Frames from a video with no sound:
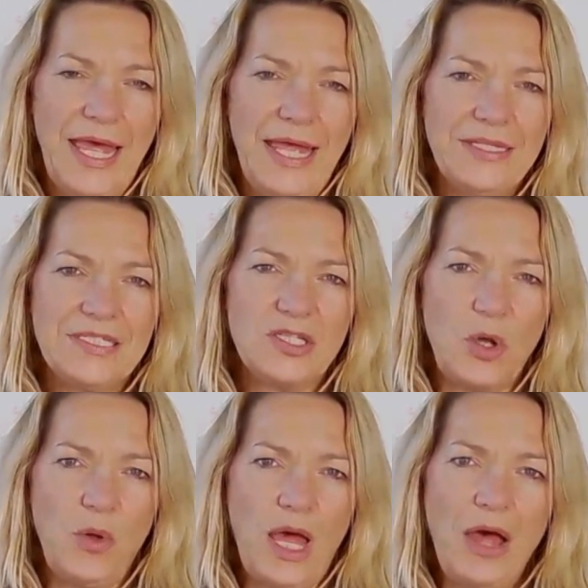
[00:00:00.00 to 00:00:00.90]
And so
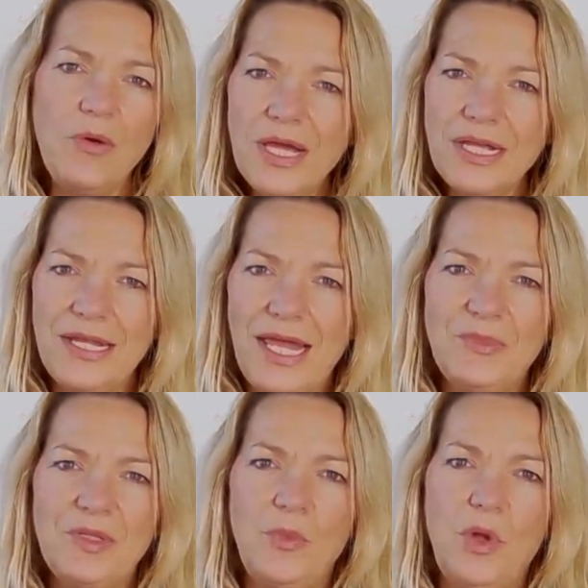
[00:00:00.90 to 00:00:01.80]
our
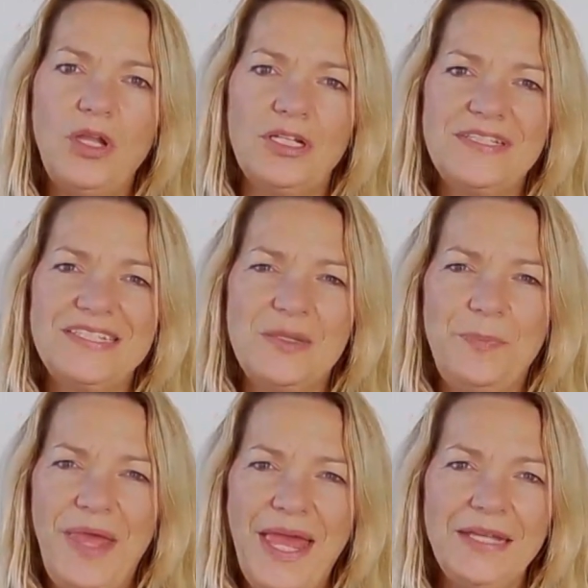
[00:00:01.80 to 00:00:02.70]
climate models
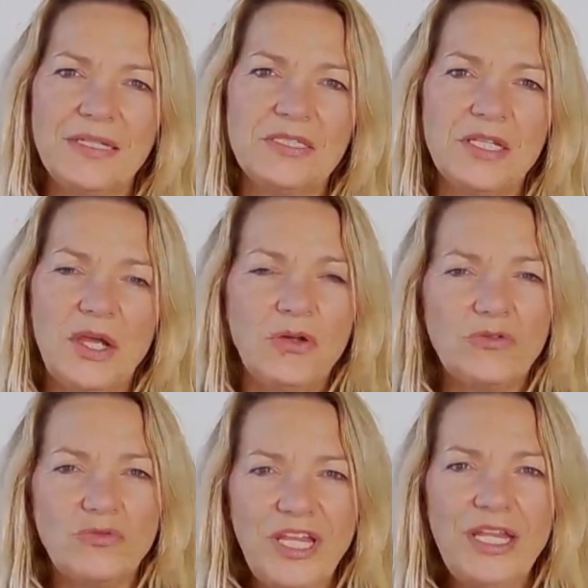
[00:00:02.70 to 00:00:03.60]
depend
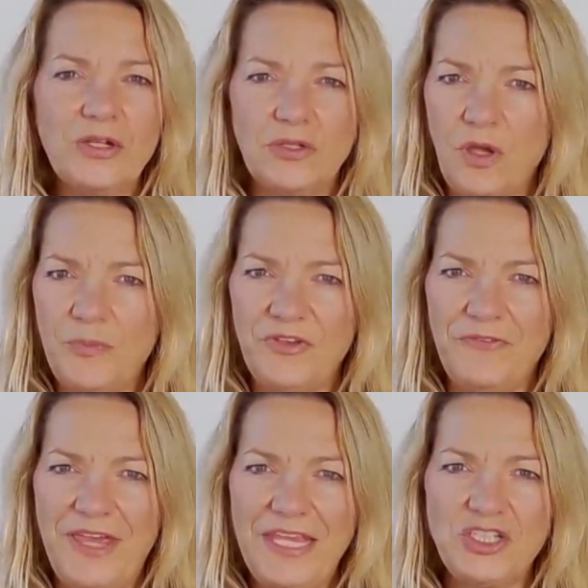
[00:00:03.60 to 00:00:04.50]
on really good
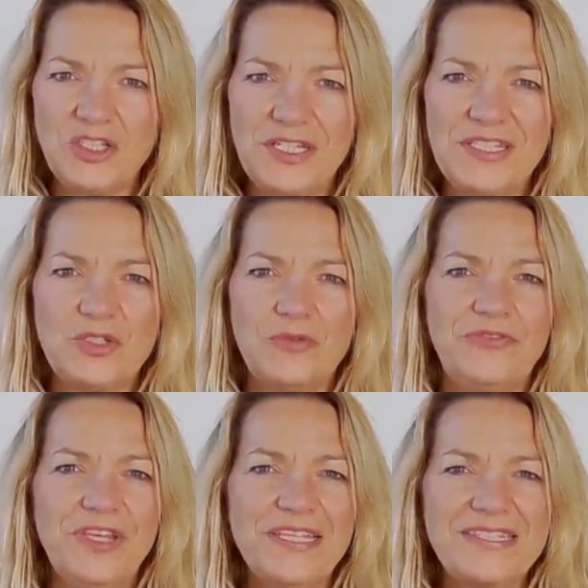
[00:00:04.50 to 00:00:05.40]
observations to
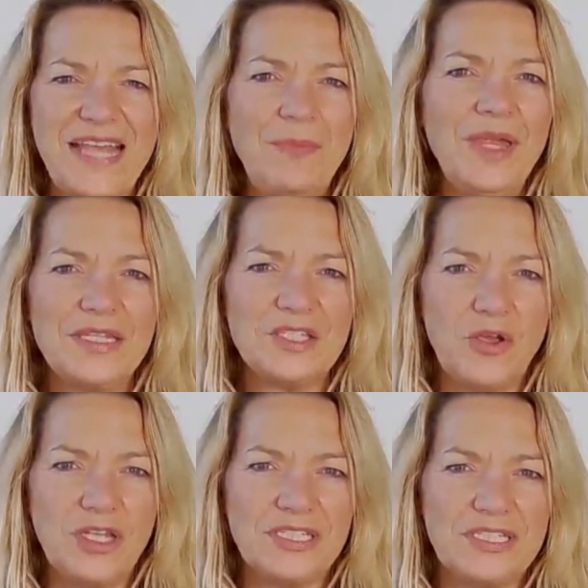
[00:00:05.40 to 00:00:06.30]
fix some
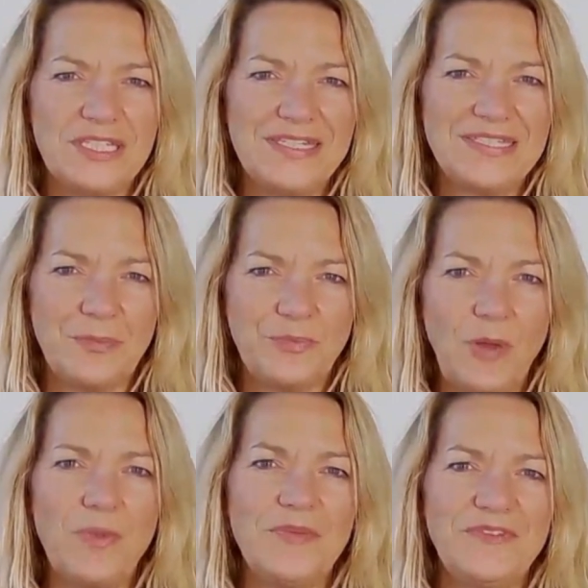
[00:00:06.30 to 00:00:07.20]
uncertainties, some
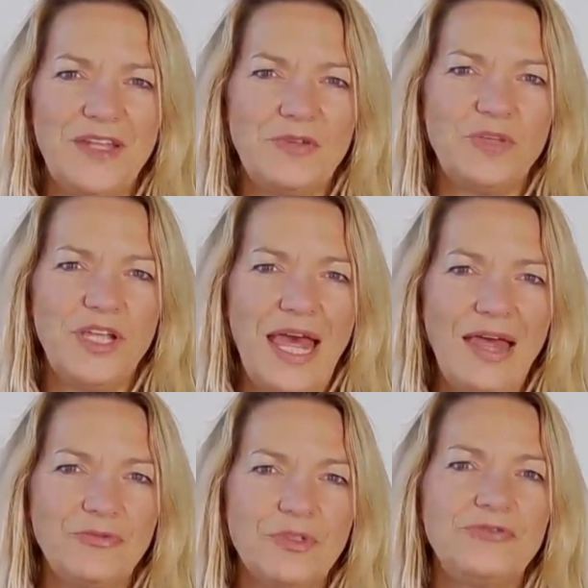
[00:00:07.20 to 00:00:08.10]
problems that we
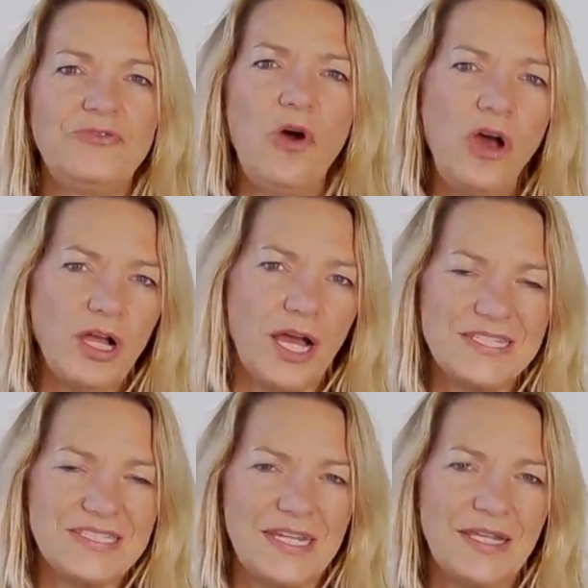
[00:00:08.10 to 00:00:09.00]
have with
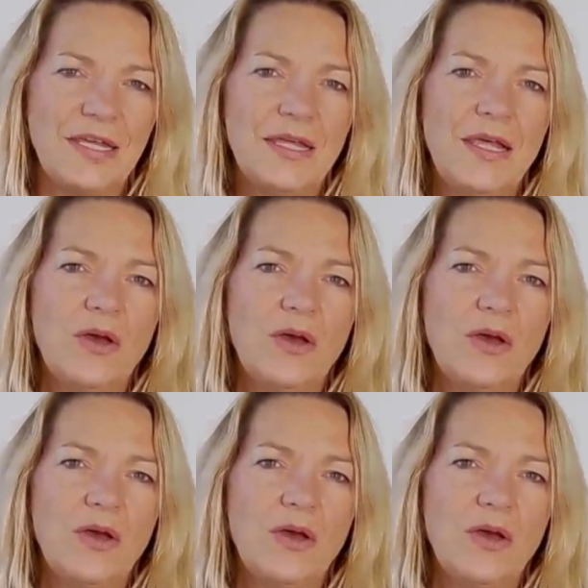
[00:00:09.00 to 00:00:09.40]
forecasting.